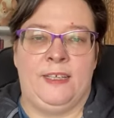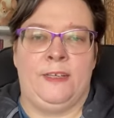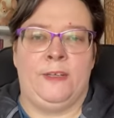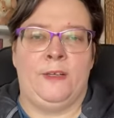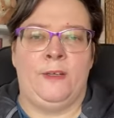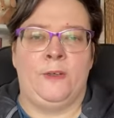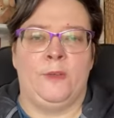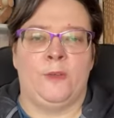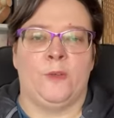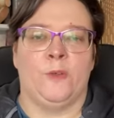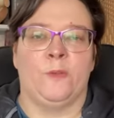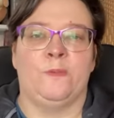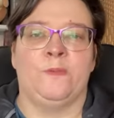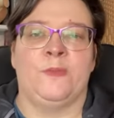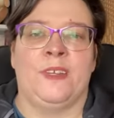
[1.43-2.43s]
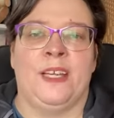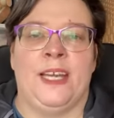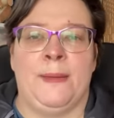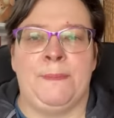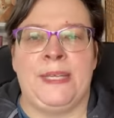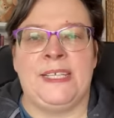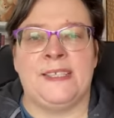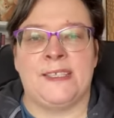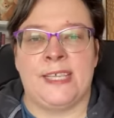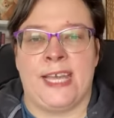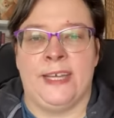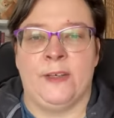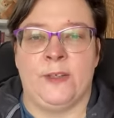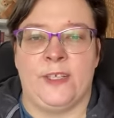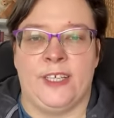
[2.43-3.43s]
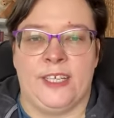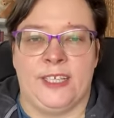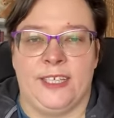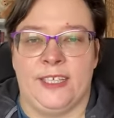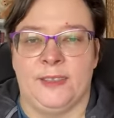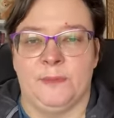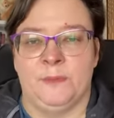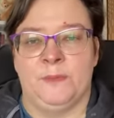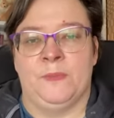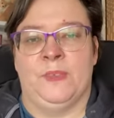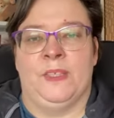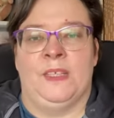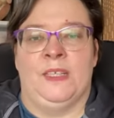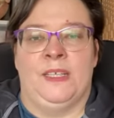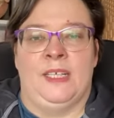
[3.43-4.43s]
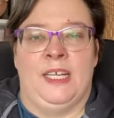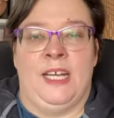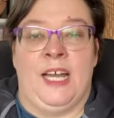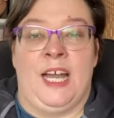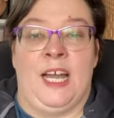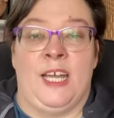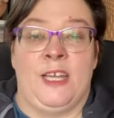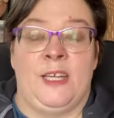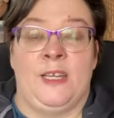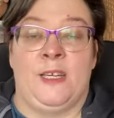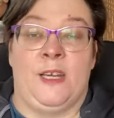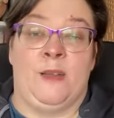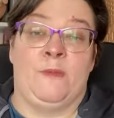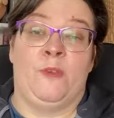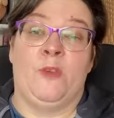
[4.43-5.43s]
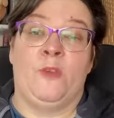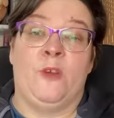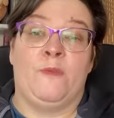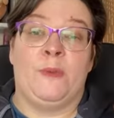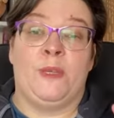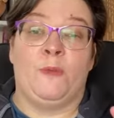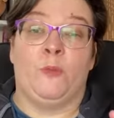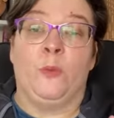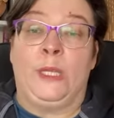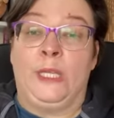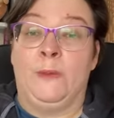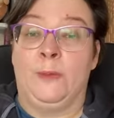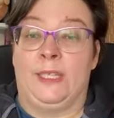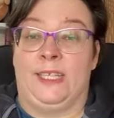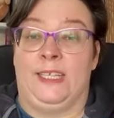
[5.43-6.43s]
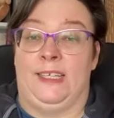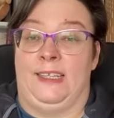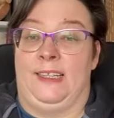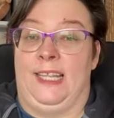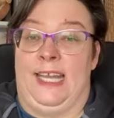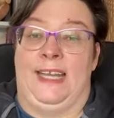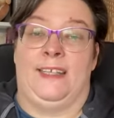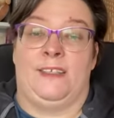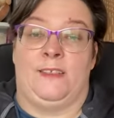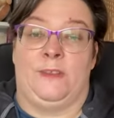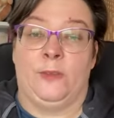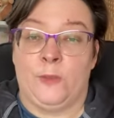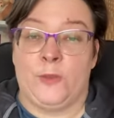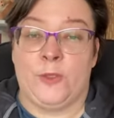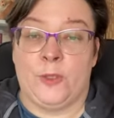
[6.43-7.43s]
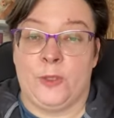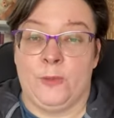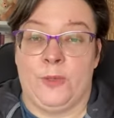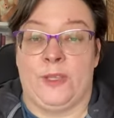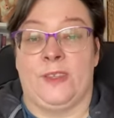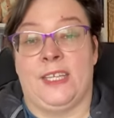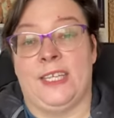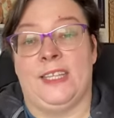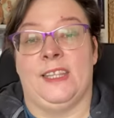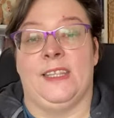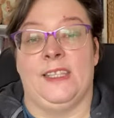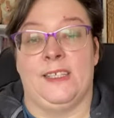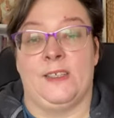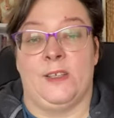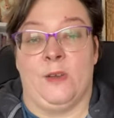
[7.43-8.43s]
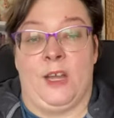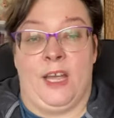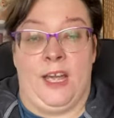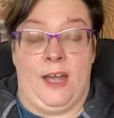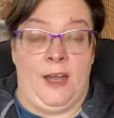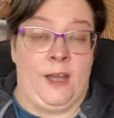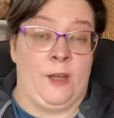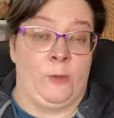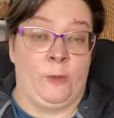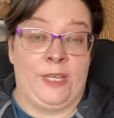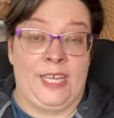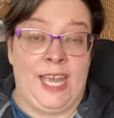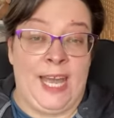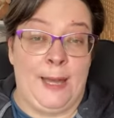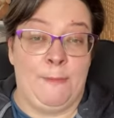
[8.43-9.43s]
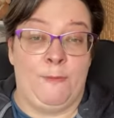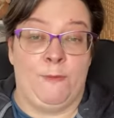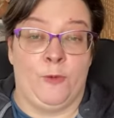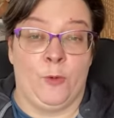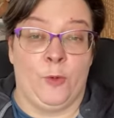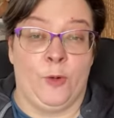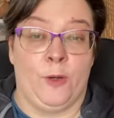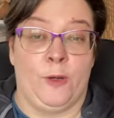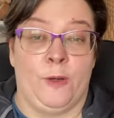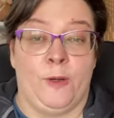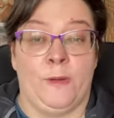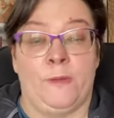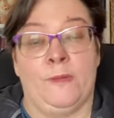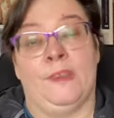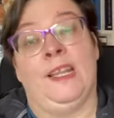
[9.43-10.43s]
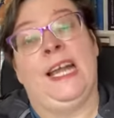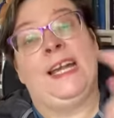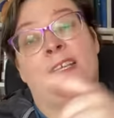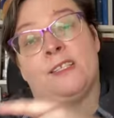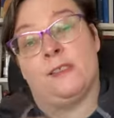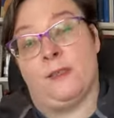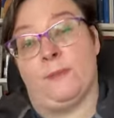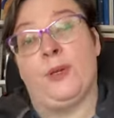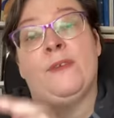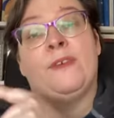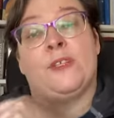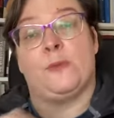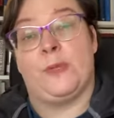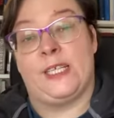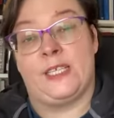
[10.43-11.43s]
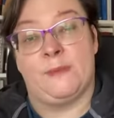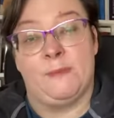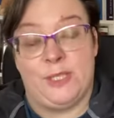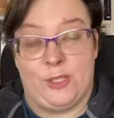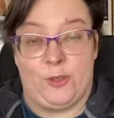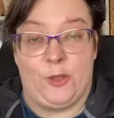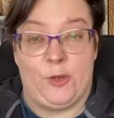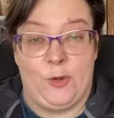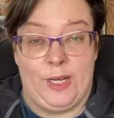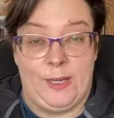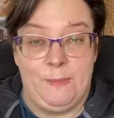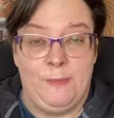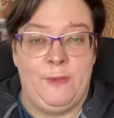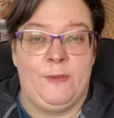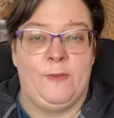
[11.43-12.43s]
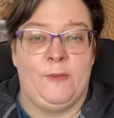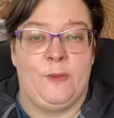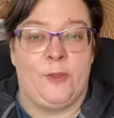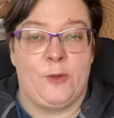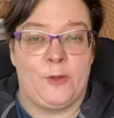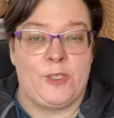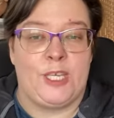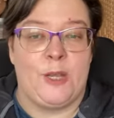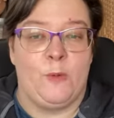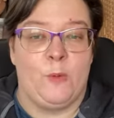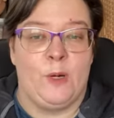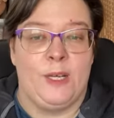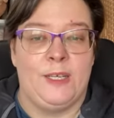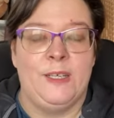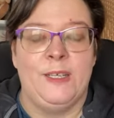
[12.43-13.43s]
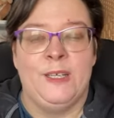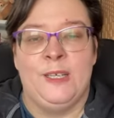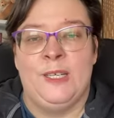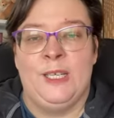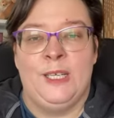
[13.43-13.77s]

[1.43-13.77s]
Hello, happy Saturday. I know I've been really a lax loser with getting this recap for the previous week's Mystery Grape for Thursday 1,